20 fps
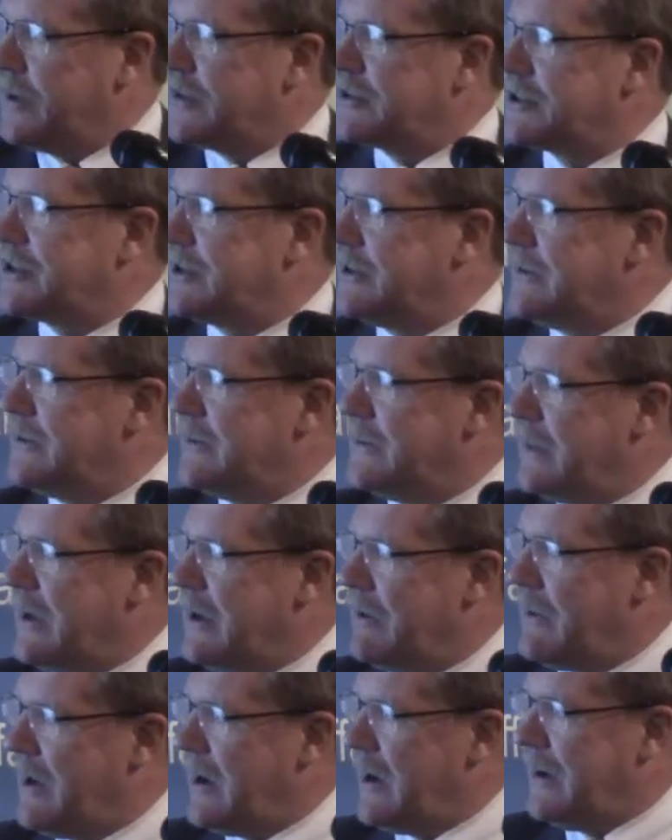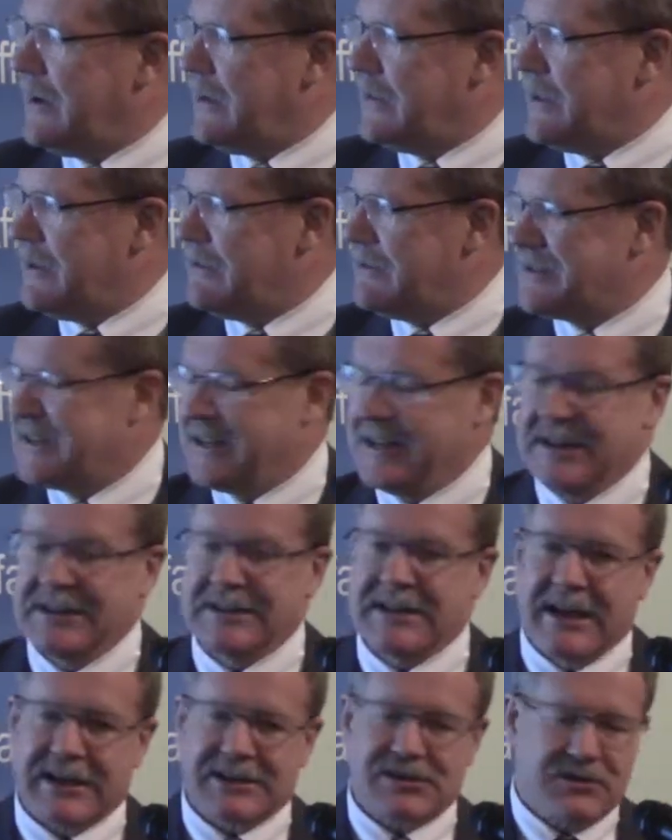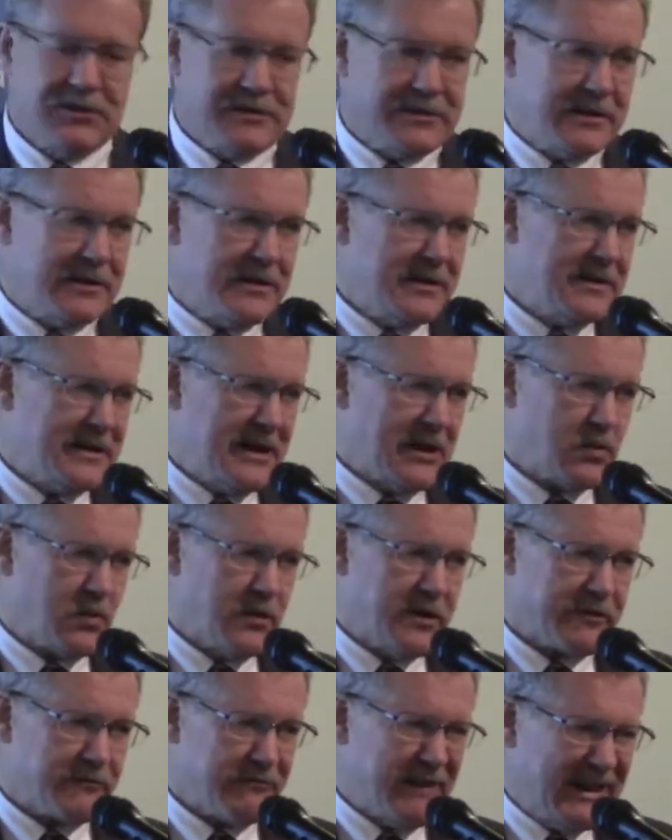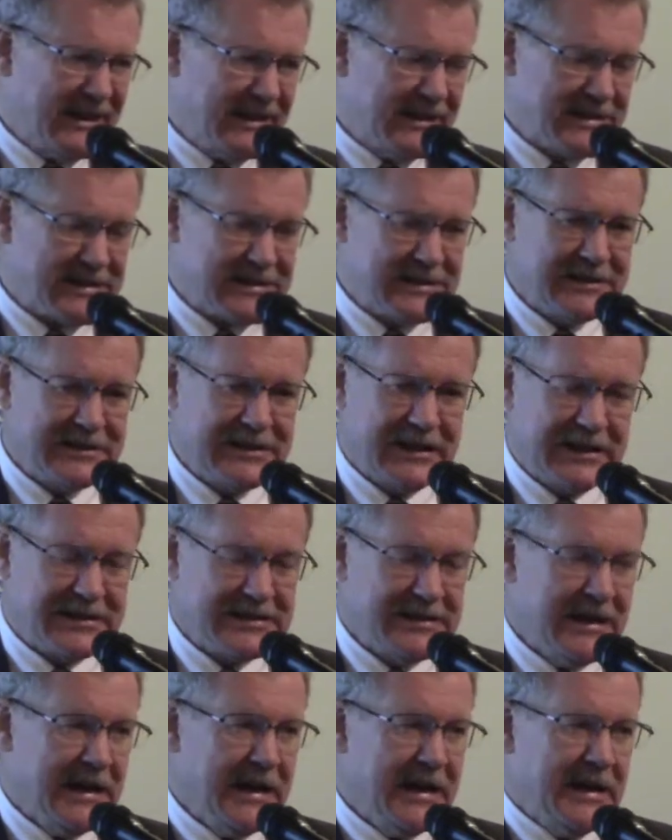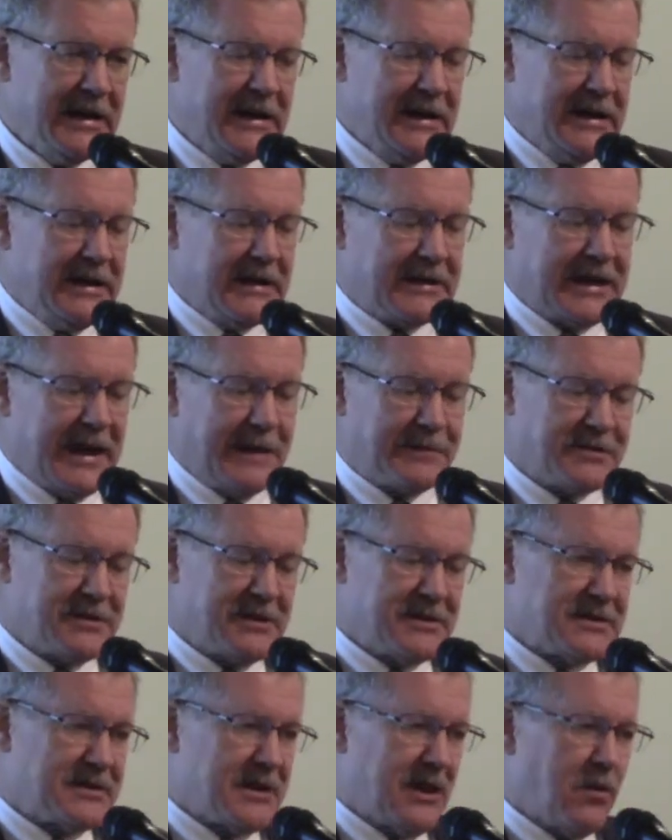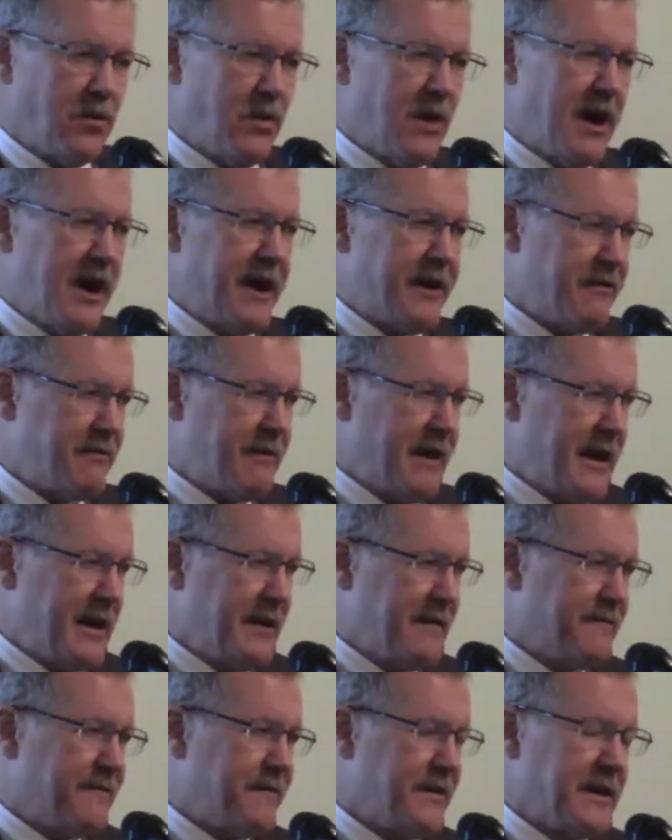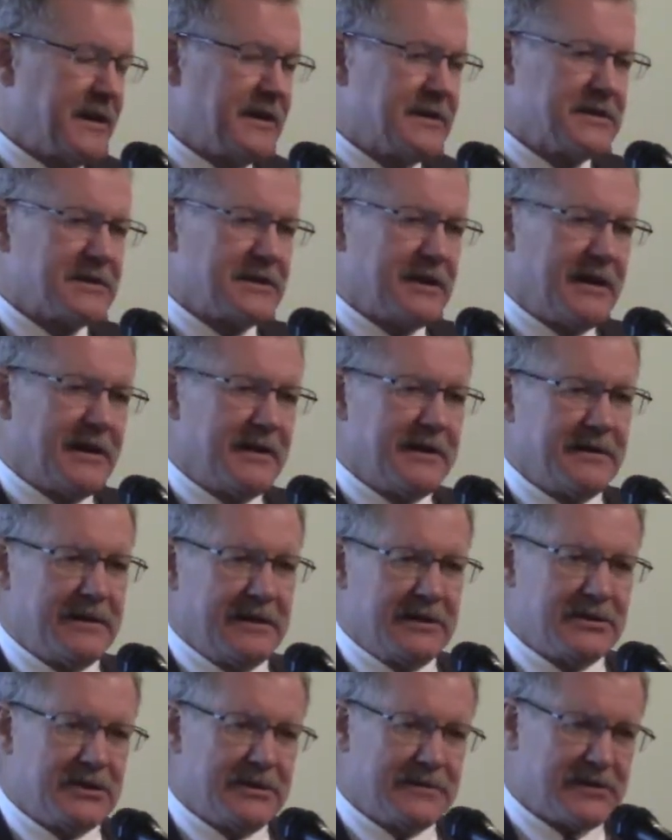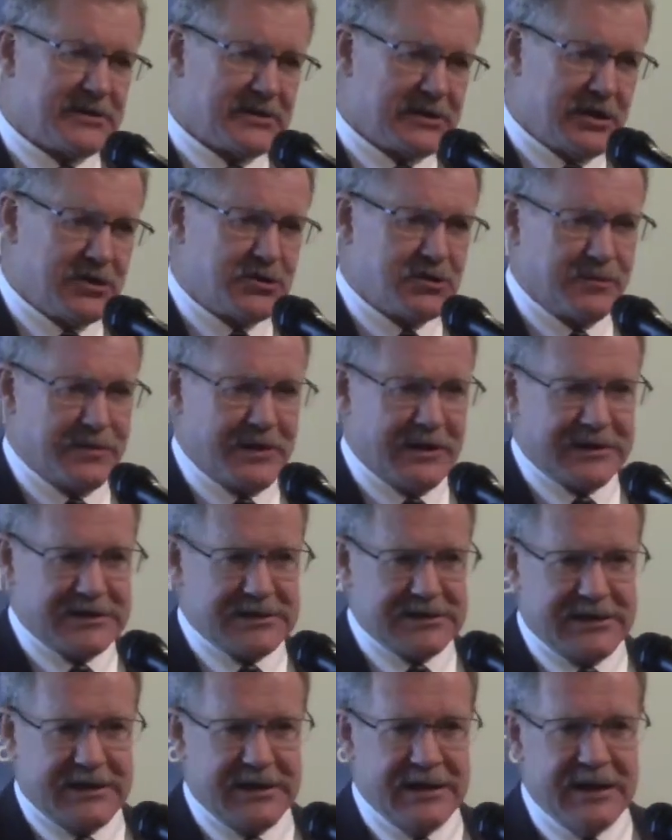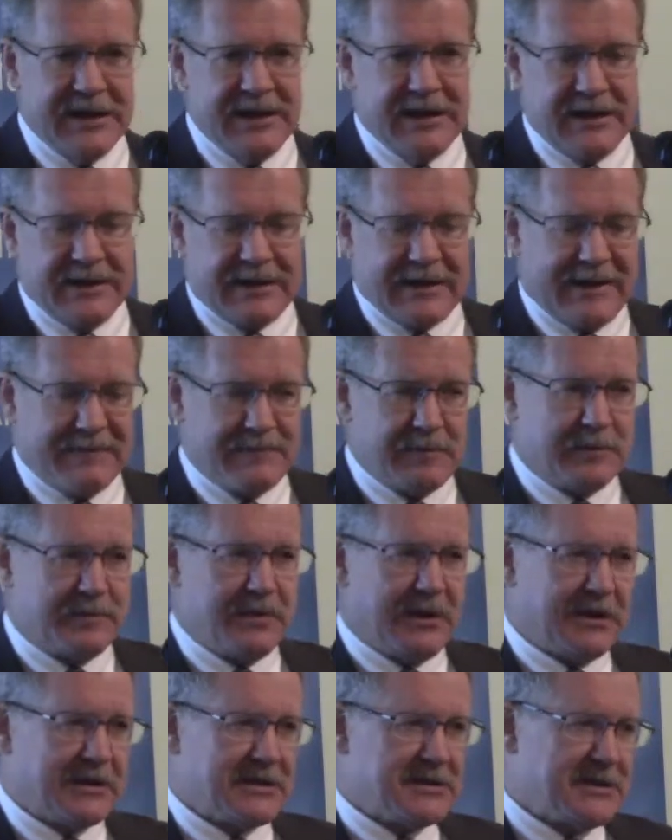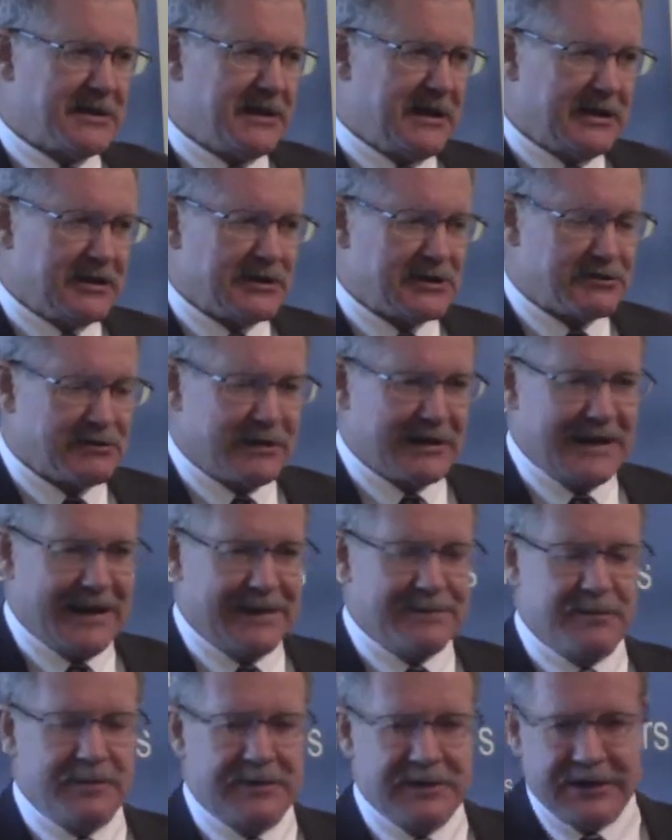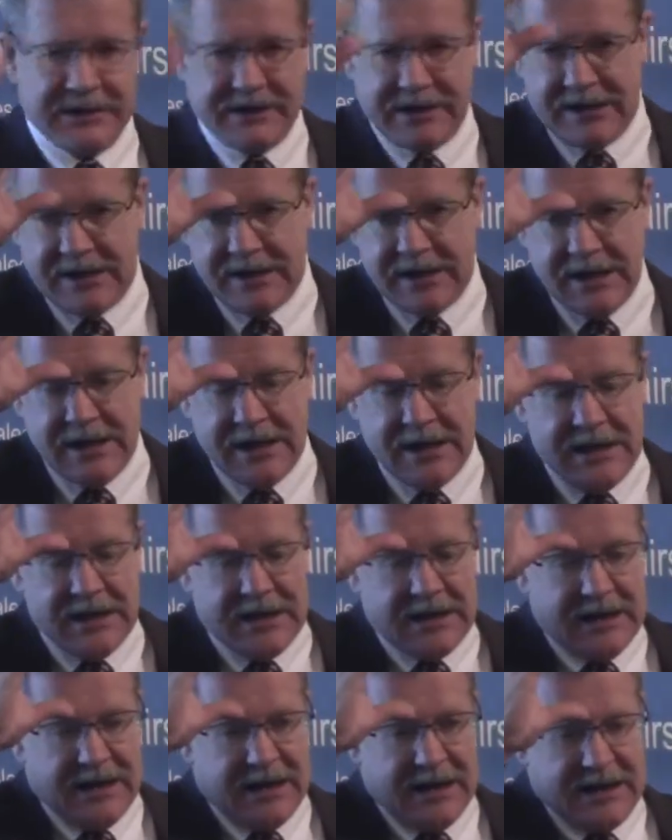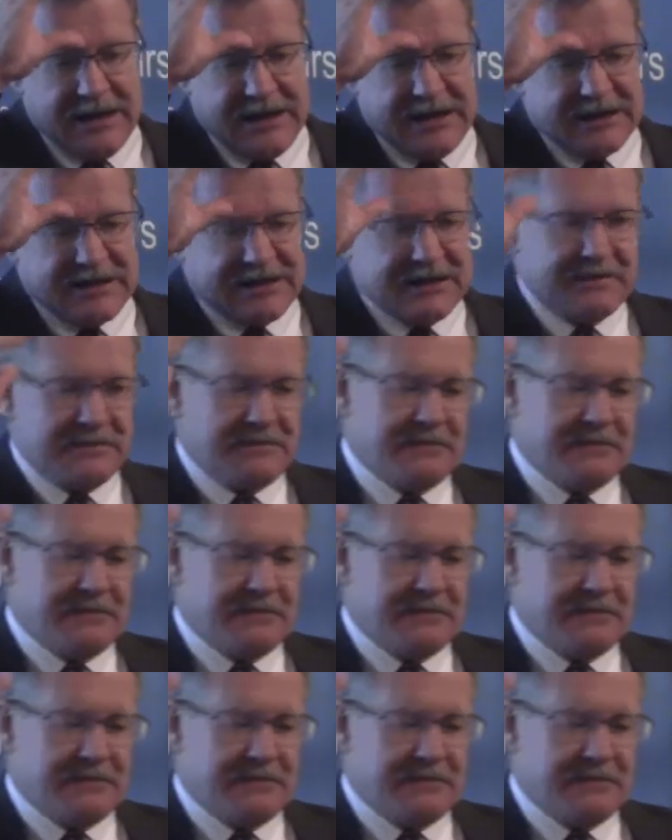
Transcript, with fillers: which there, are, there is an index called the Network Readiness Index. It captures a wide array of things uh, in terms of social policy, government policy, industry capability. Uh, it